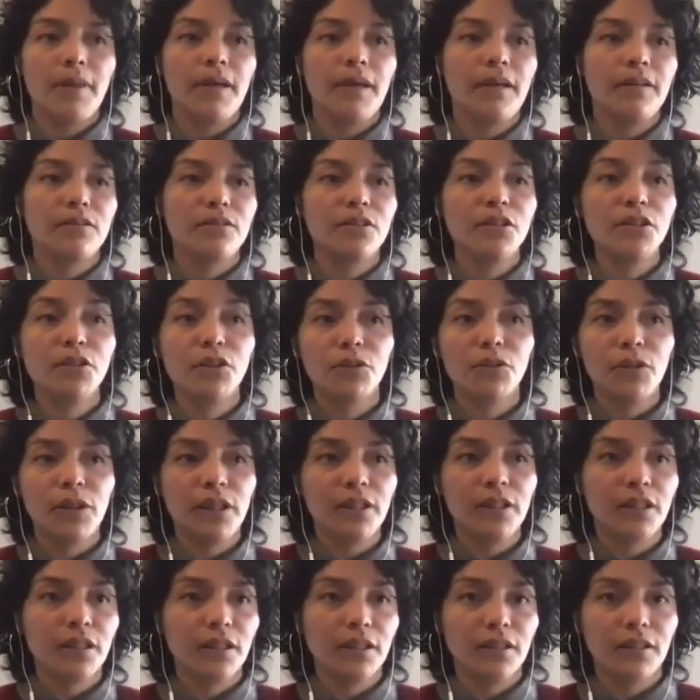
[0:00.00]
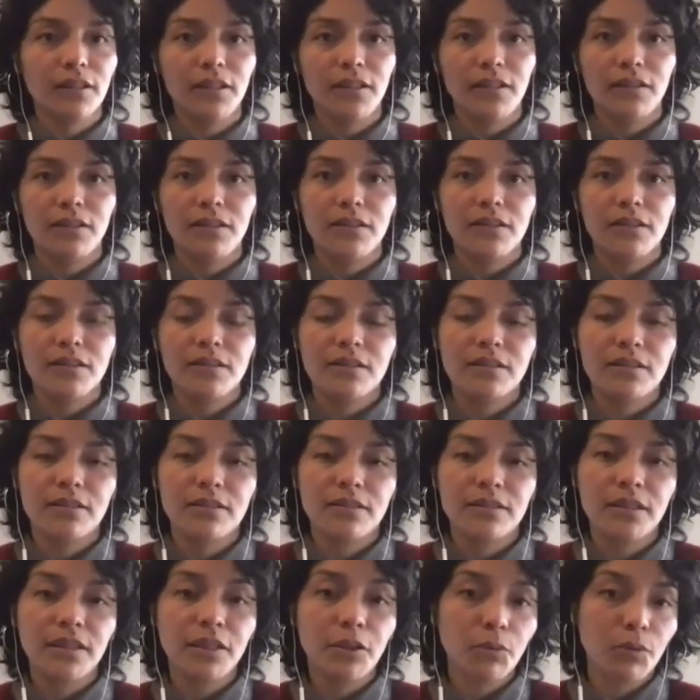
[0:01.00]
uh, circulating in these
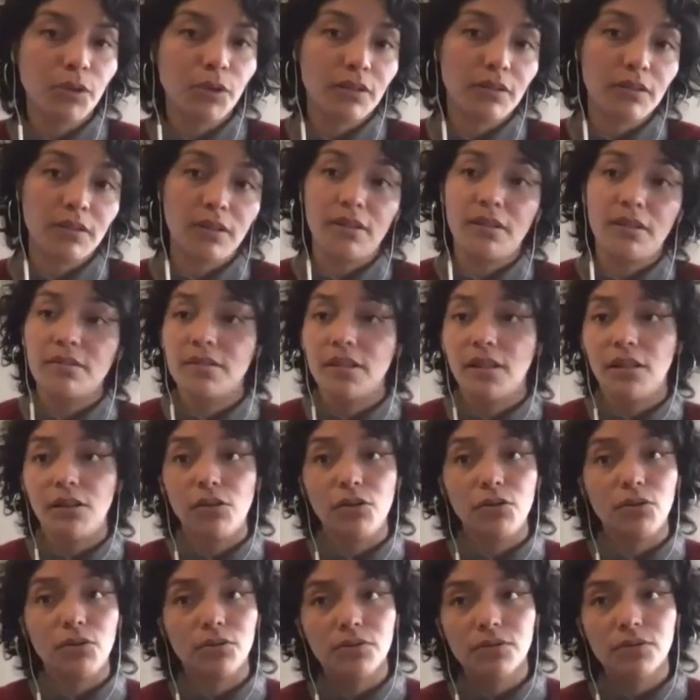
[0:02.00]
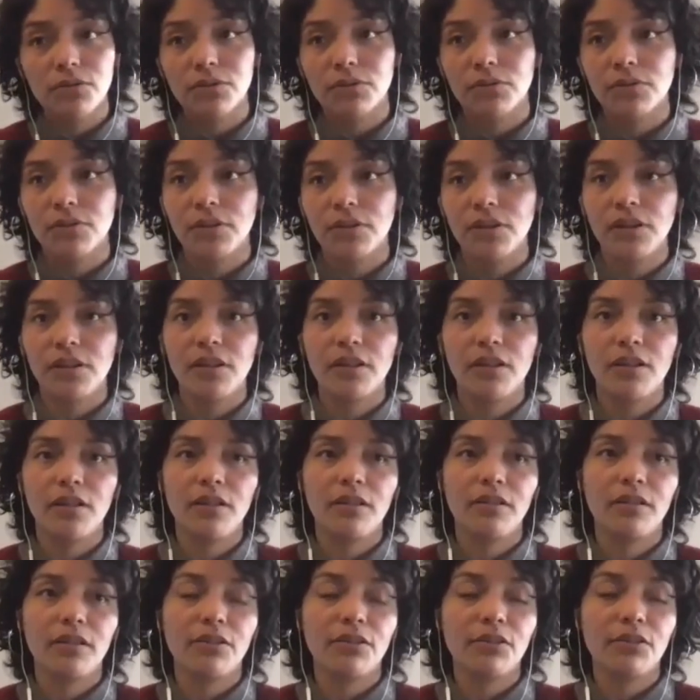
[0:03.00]
circuits in the salons or in the
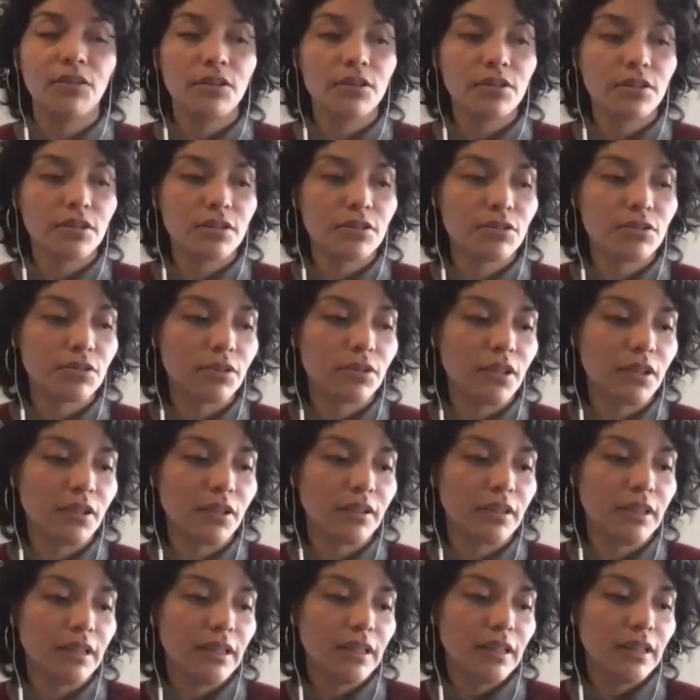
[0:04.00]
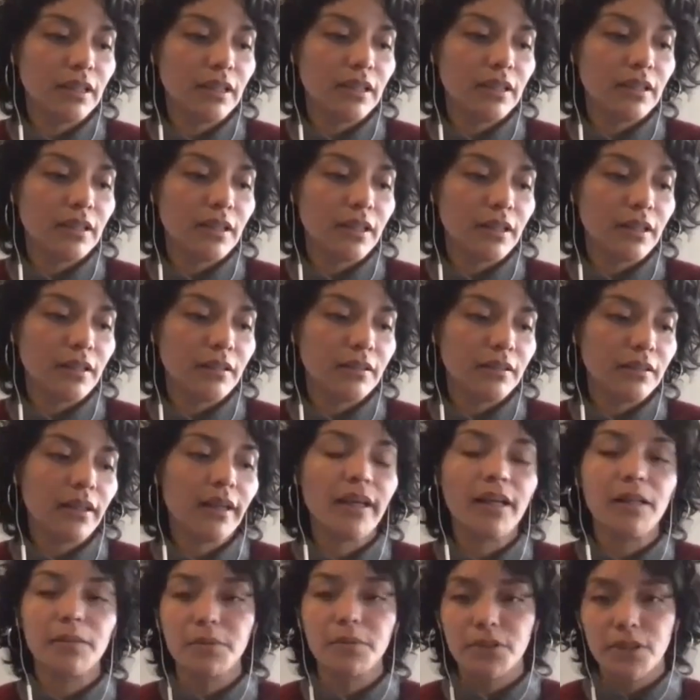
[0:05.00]
in the theater so then uh, that
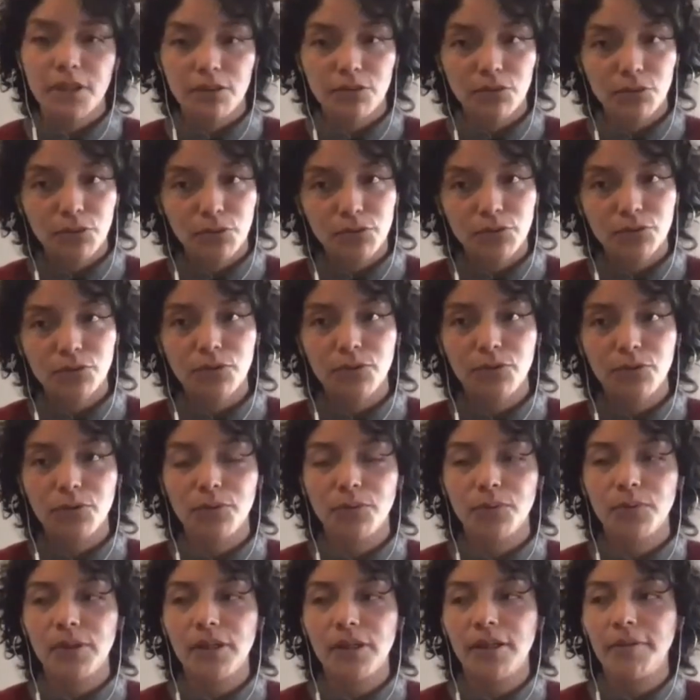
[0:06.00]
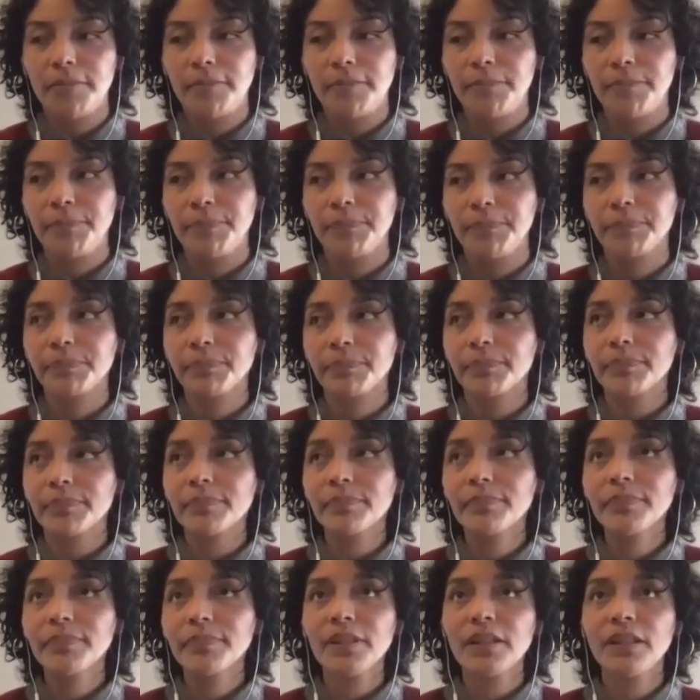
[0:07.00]
helps us also um,
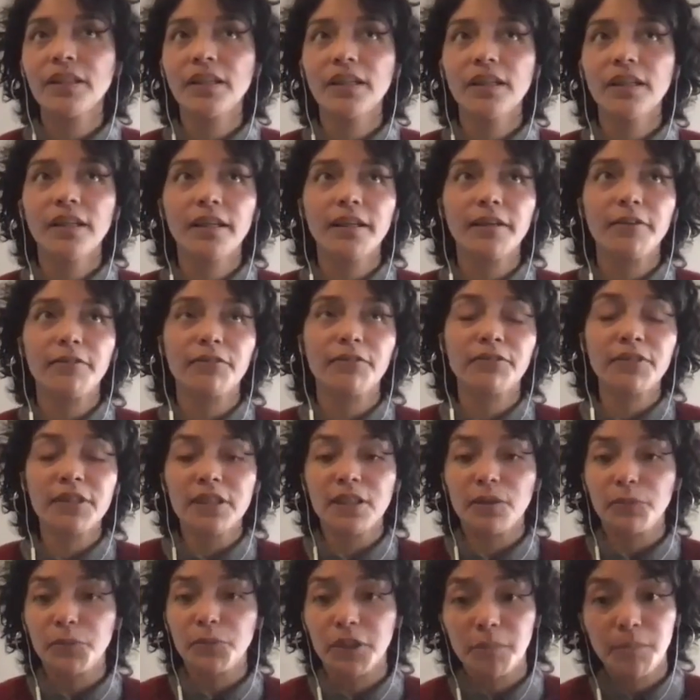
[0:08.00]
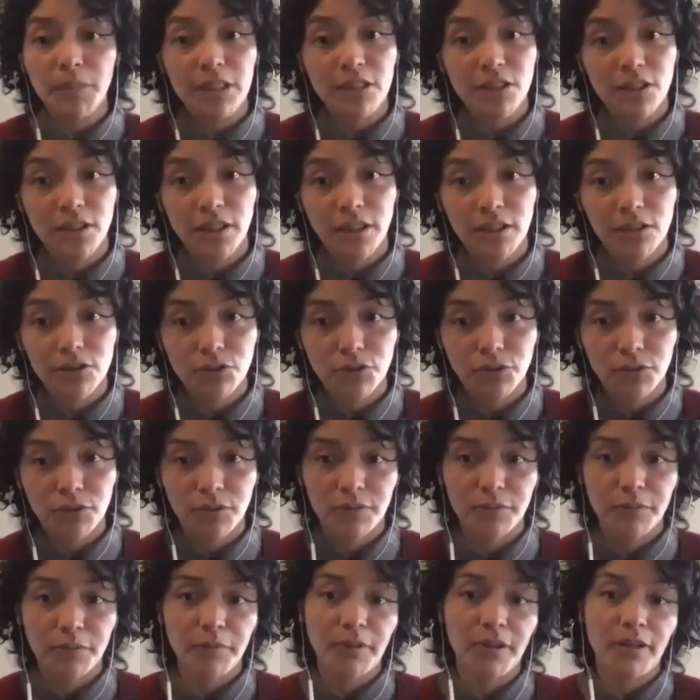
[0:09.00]
uh, feed our
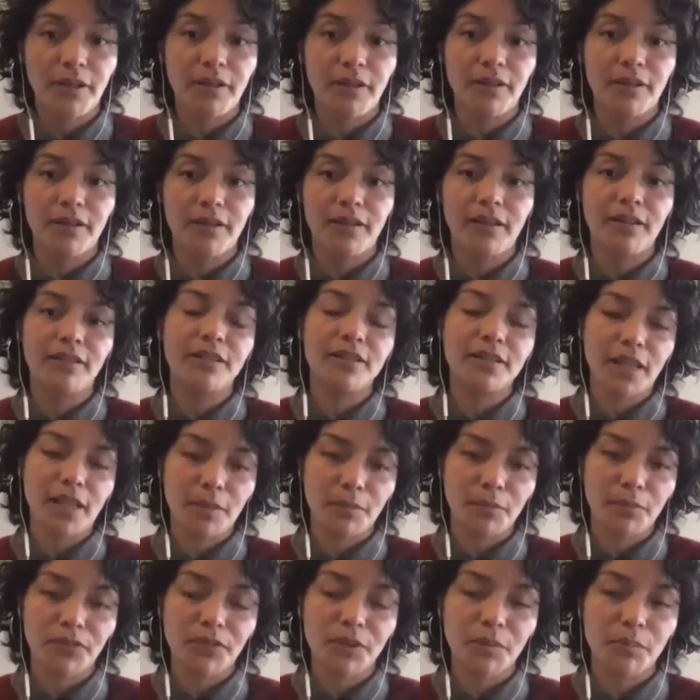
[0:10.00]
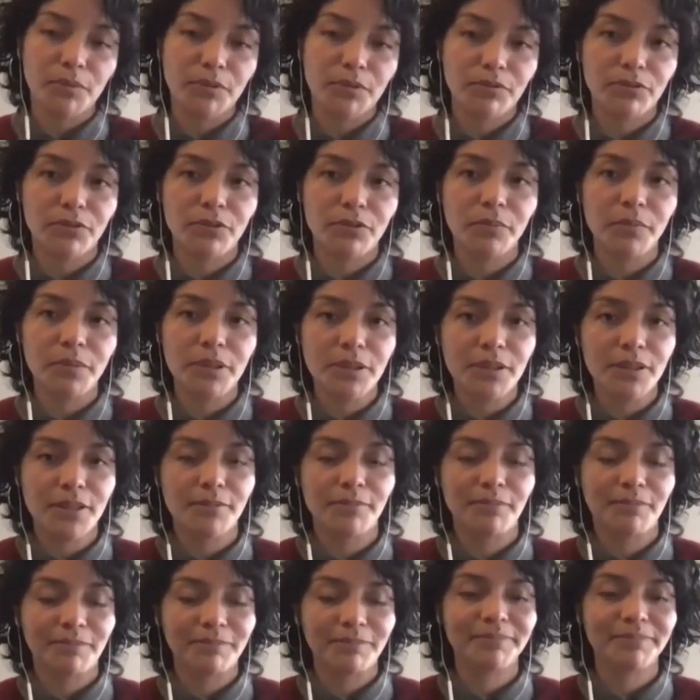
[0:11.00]
imagination uh, at the time of the performance